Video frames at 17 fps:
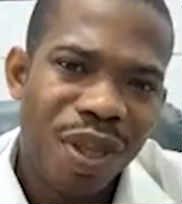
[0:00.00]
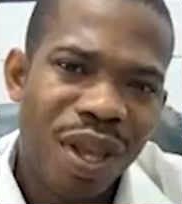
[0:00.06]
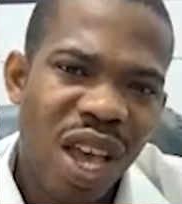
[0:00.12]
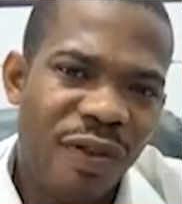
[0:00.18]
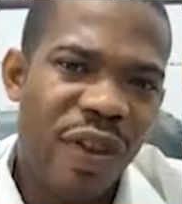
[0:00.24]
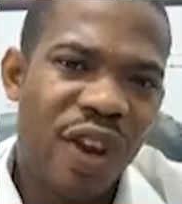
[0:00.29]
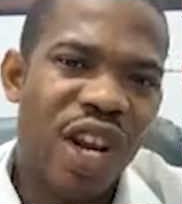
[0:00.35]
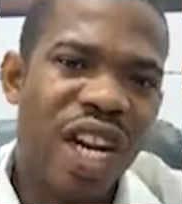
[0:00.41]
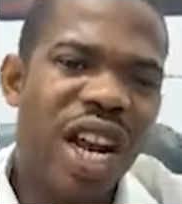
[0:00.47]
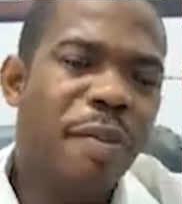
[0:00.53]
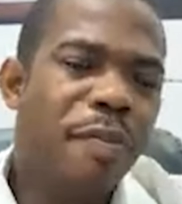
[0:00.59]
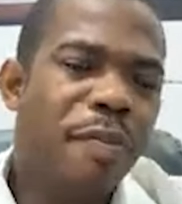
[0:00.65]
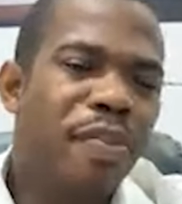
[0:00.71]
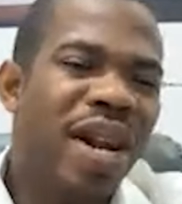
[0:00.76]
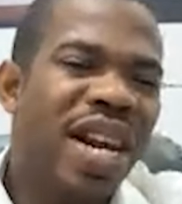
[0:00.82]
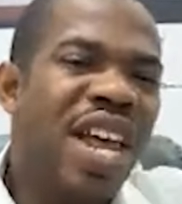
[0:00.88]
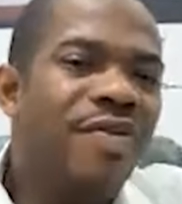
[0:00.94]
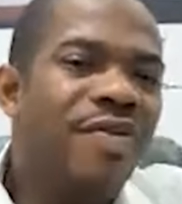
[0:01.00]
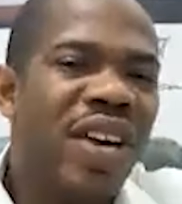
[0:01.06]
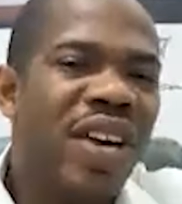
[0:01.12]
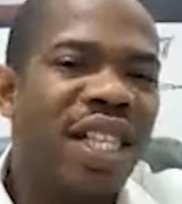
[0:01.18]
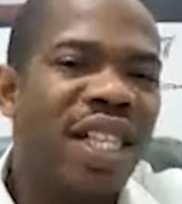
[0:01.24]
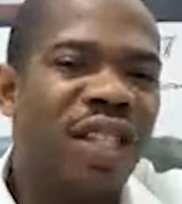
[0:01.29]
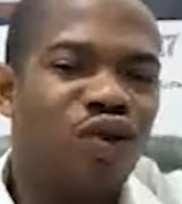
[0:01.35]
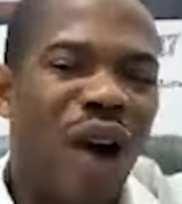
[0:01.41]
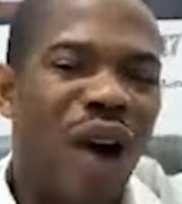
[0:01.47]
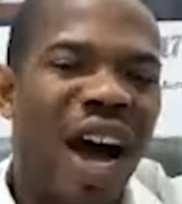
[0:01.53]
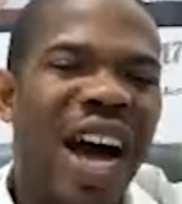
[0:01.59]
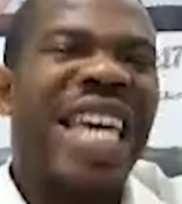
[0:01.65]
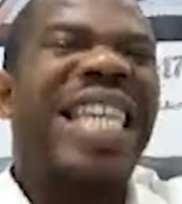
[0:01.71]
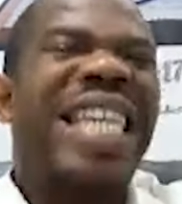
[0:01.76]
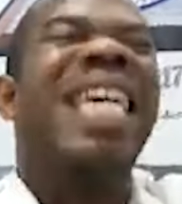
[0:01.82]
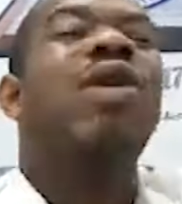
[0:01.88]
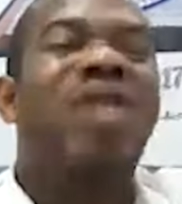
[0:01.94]
If you didn't believe it, you are
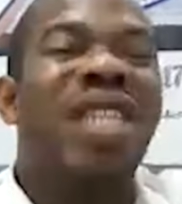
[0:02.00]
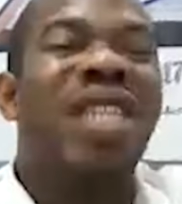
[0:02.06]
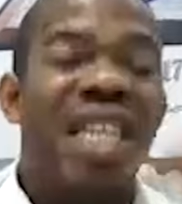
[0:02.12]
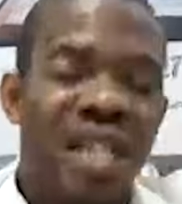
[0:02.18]
guilty.